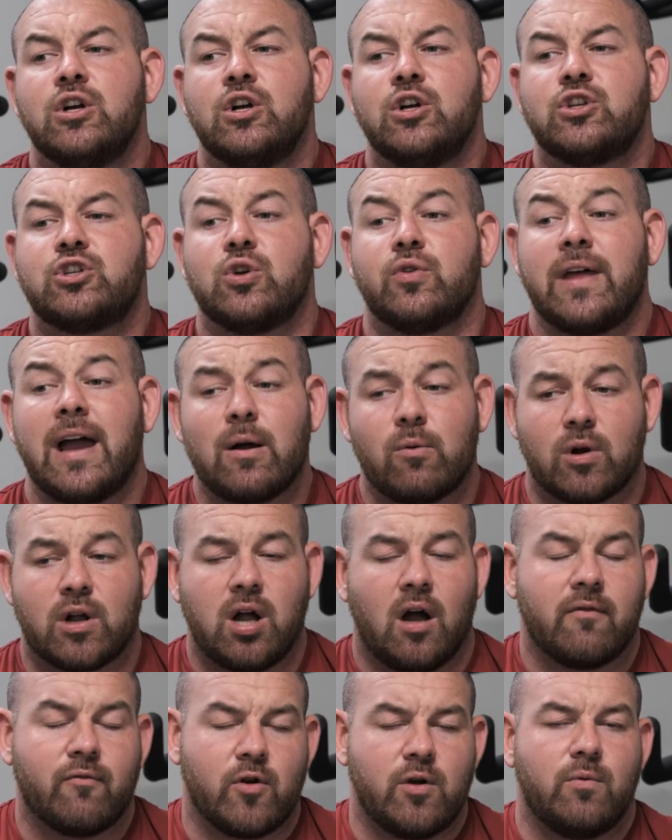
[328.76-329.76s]
So that
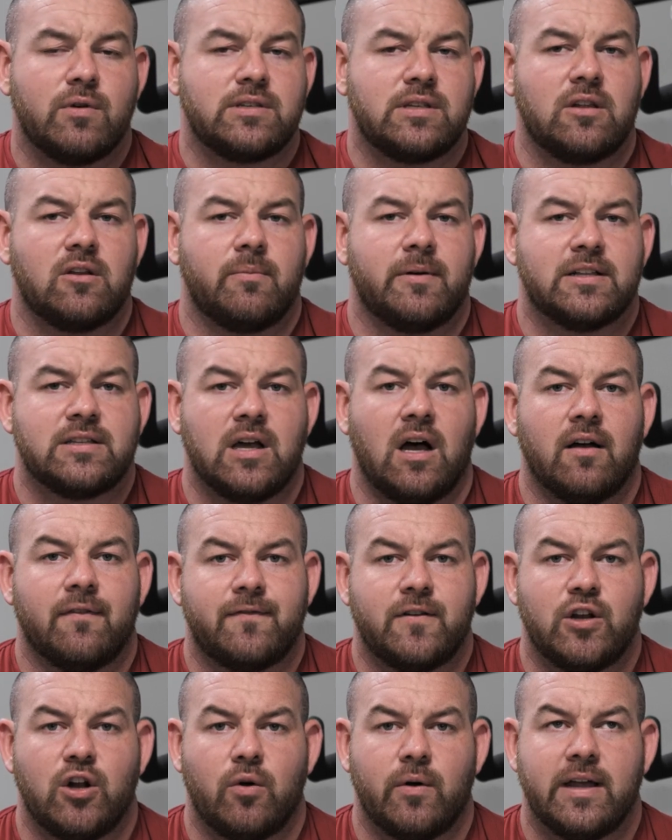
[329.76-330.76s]
recovery was a little bit
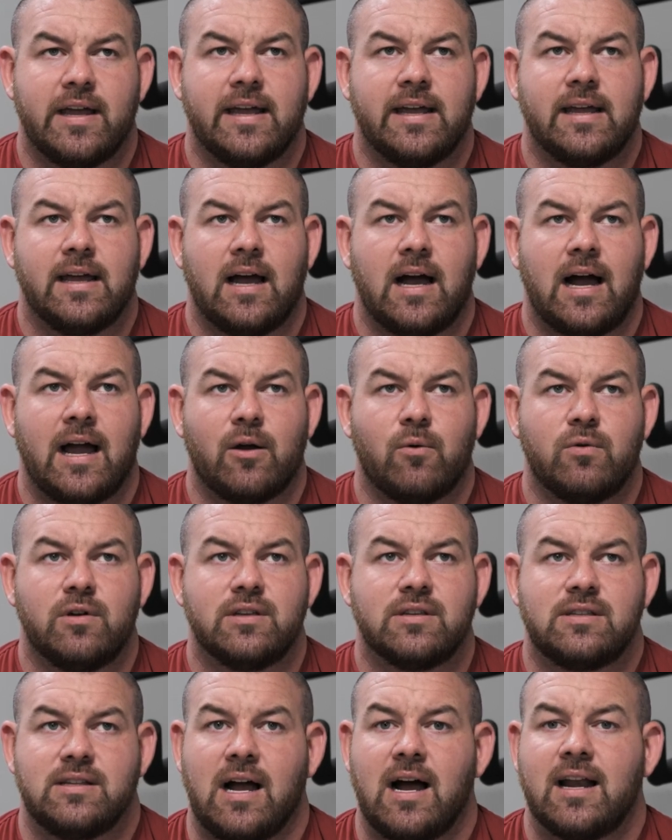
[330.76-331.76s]
tough. You know, I
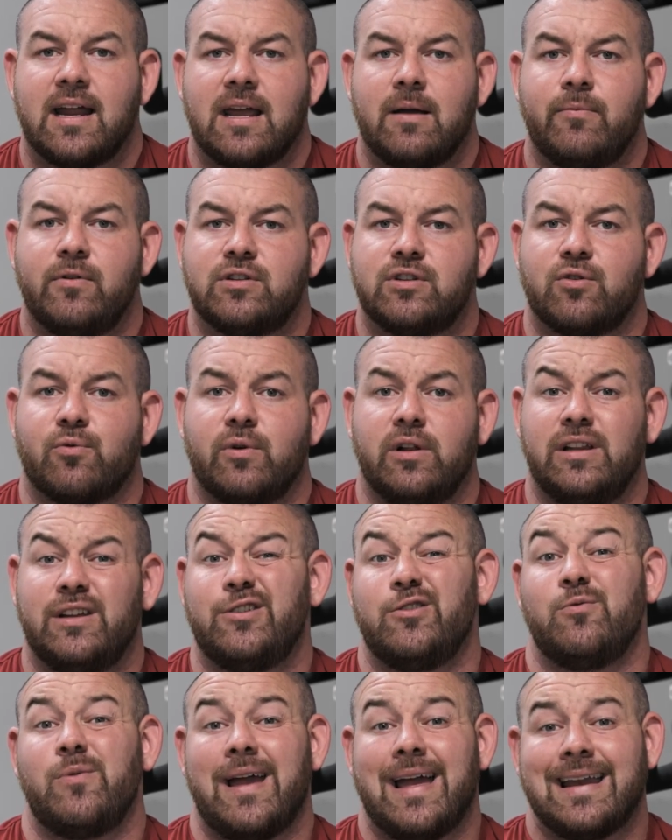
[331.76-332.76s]
was not able to really
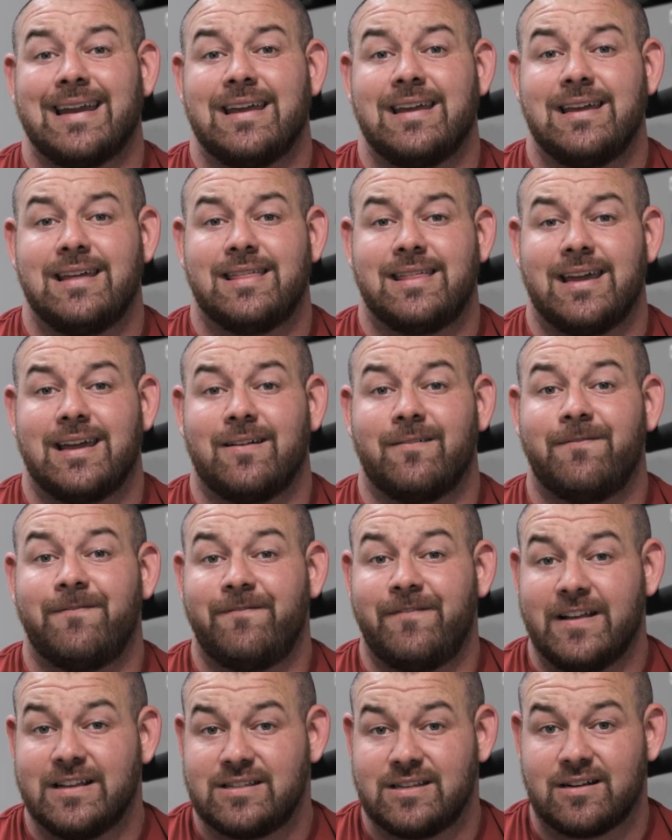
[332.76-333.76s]
do anything
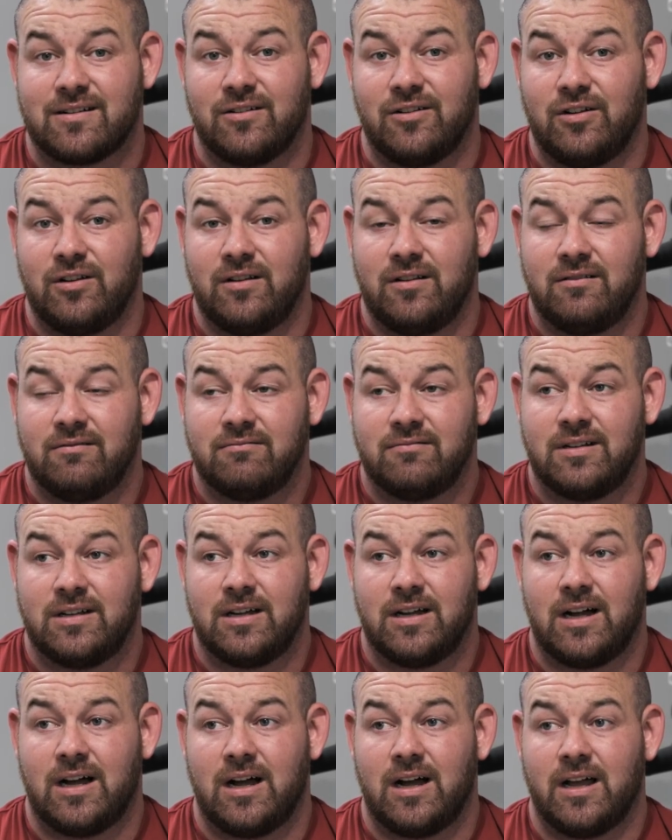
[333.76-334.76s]
physical
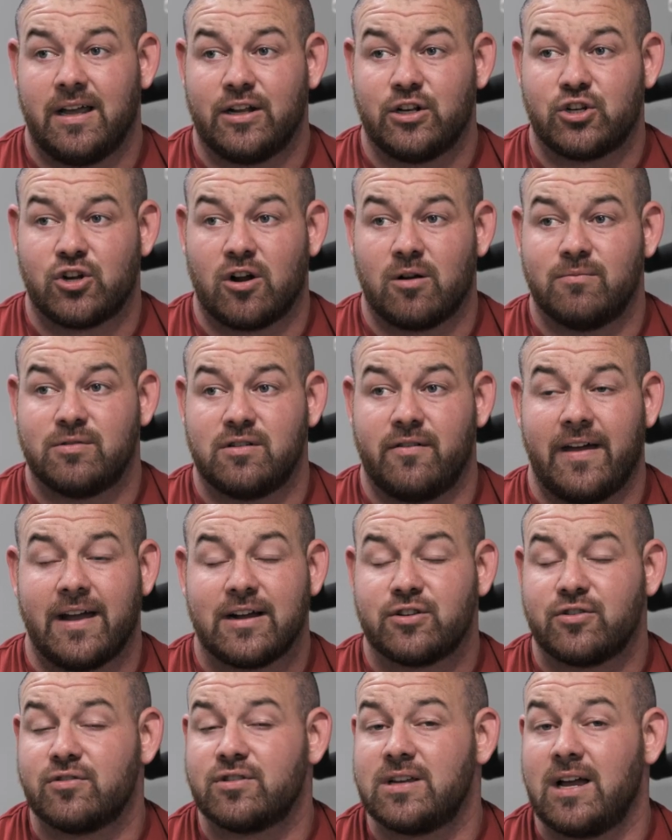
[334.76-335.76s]
in terms of
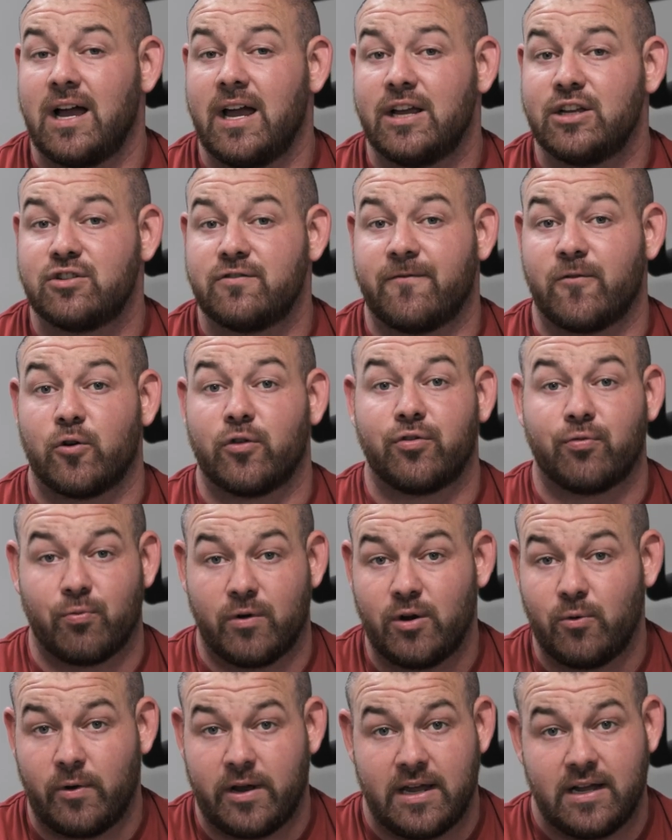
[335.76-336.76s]
exercise for
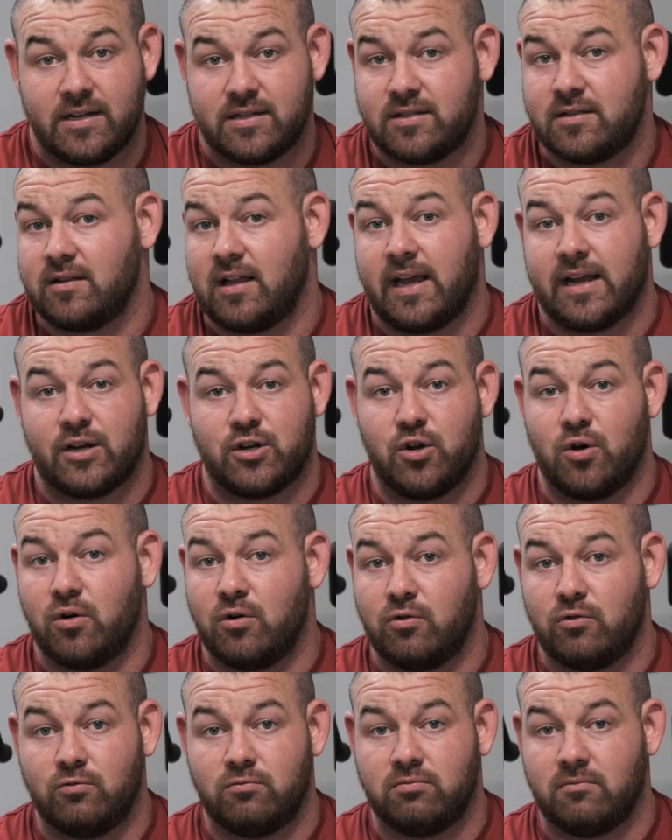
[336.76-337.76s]
3 weeks. Like,
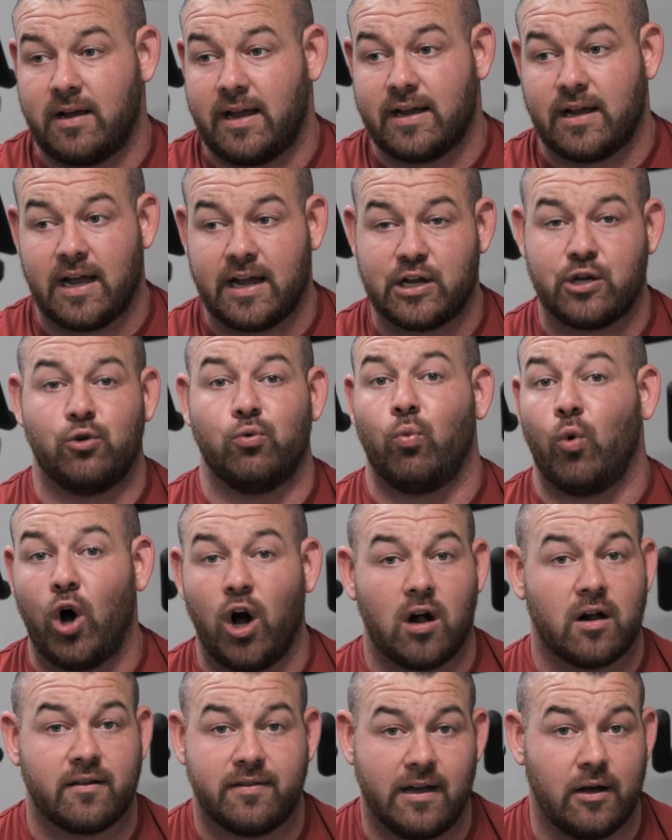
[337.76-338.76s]
no, I could
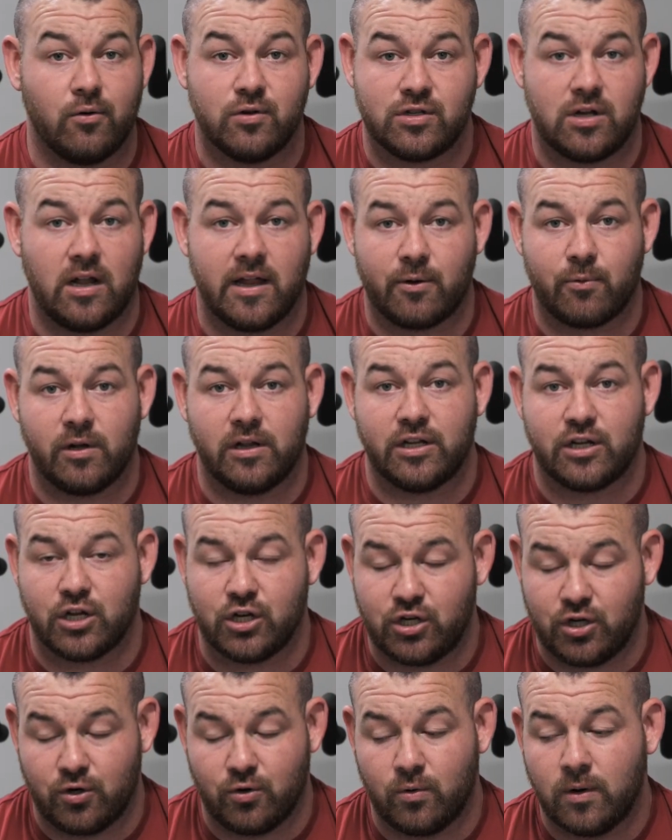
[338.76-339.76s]
walk. That was all I really
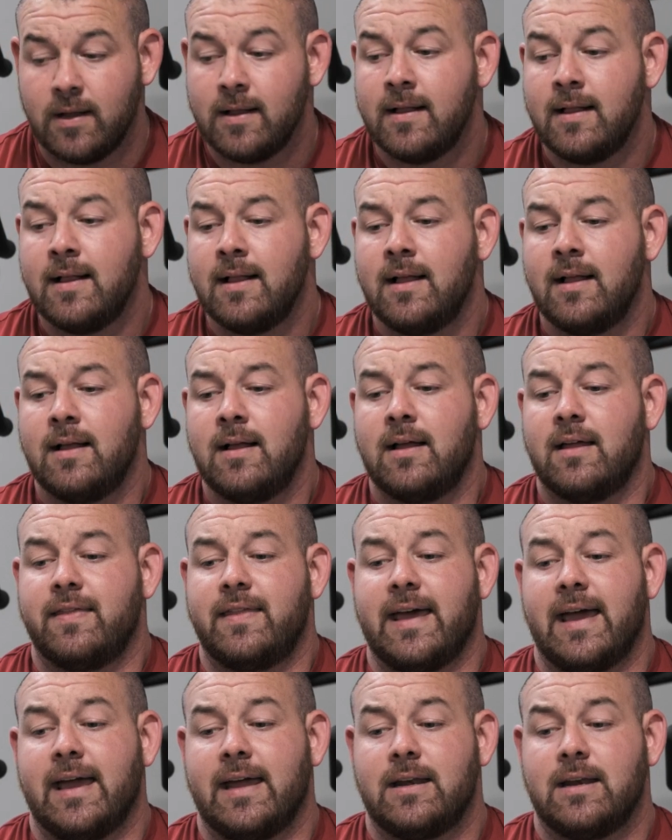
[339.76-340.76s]
could do.
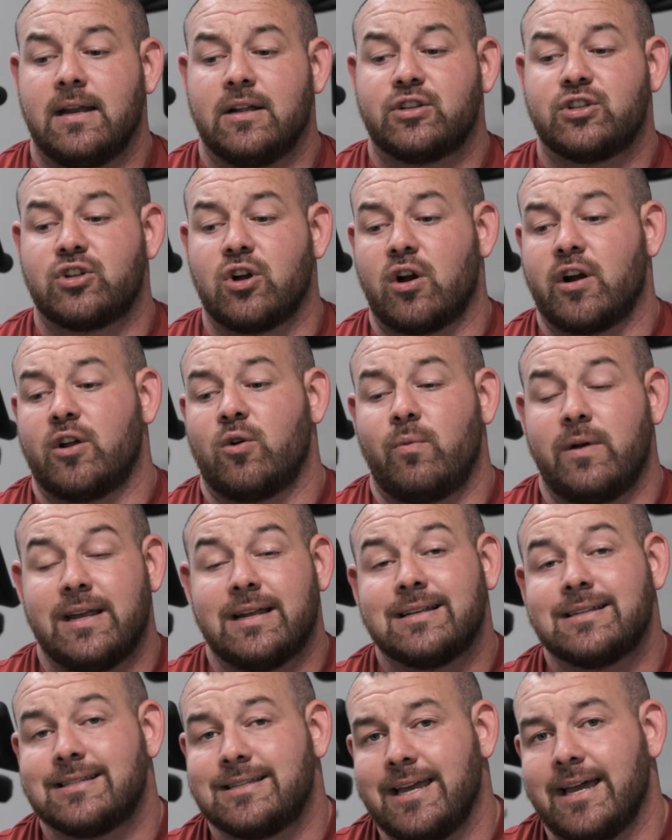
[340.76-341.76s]
Then starting
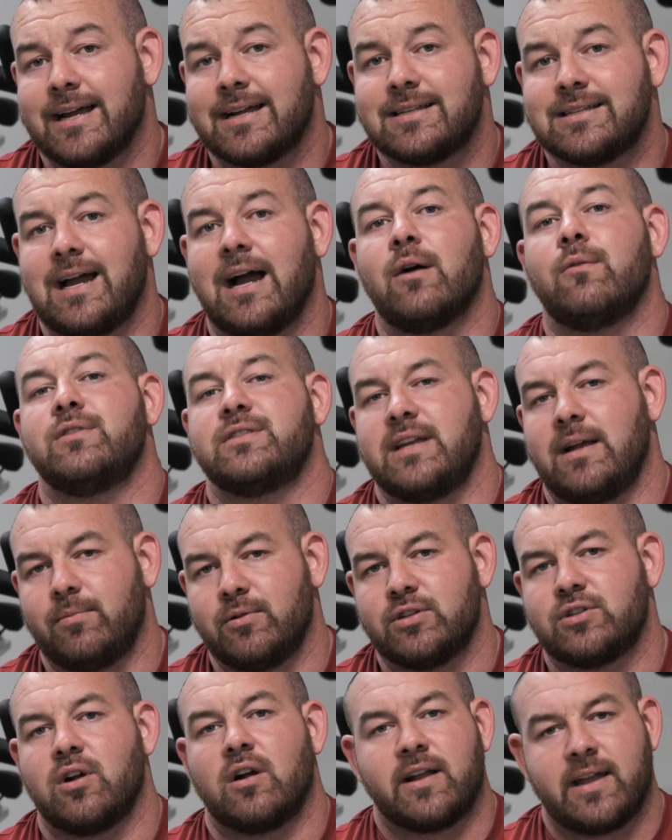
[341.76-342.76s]
week six, I was
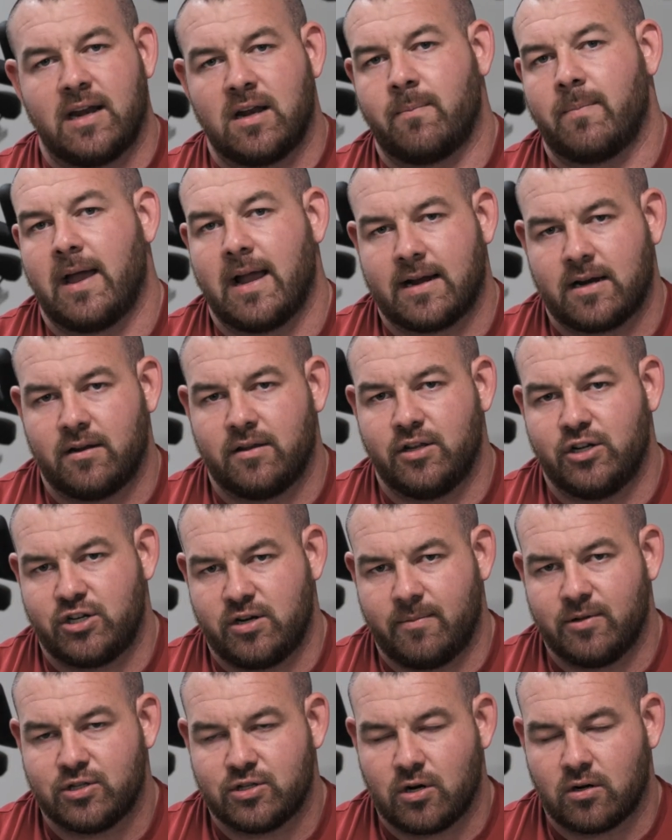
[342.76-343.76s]
able to start getting back into the
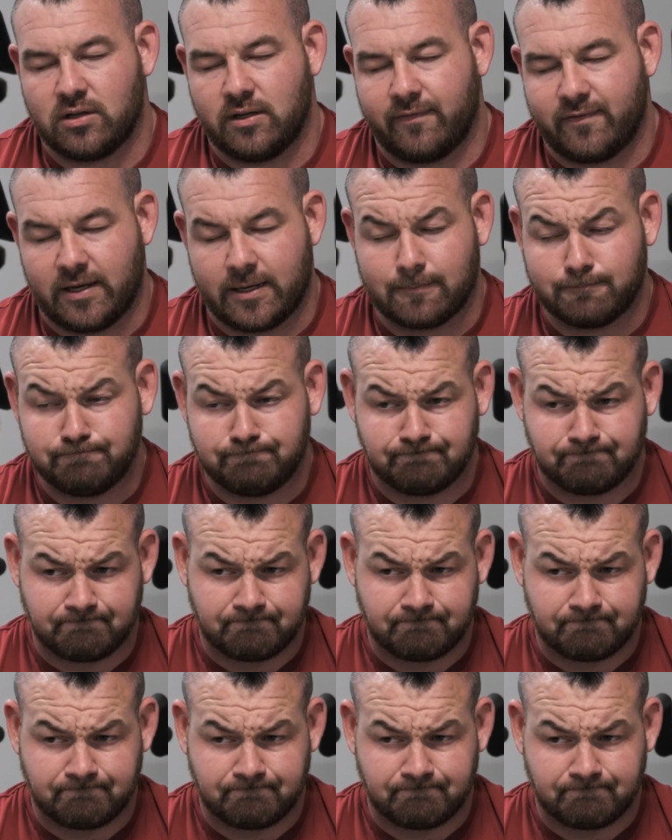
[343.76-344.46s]
gym and start lifting.